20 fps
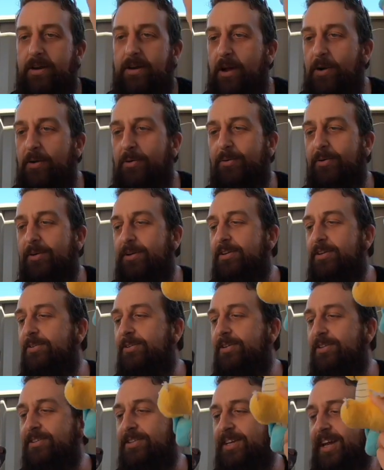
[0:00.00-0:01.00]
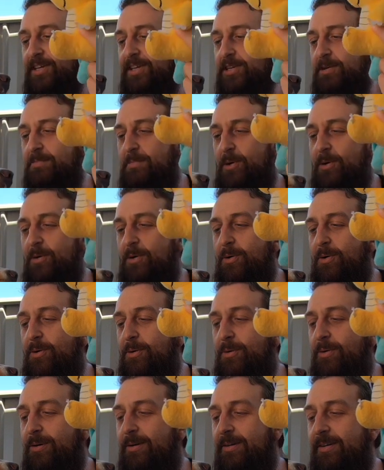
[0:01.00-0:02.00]
You got to catch them
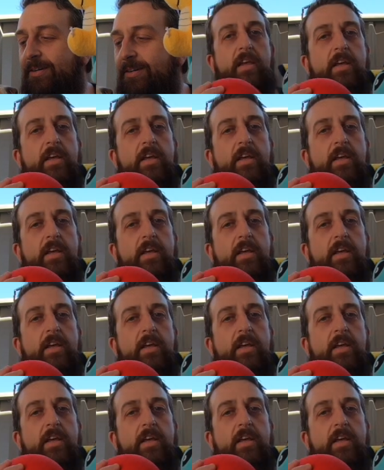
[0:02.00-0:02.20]
all.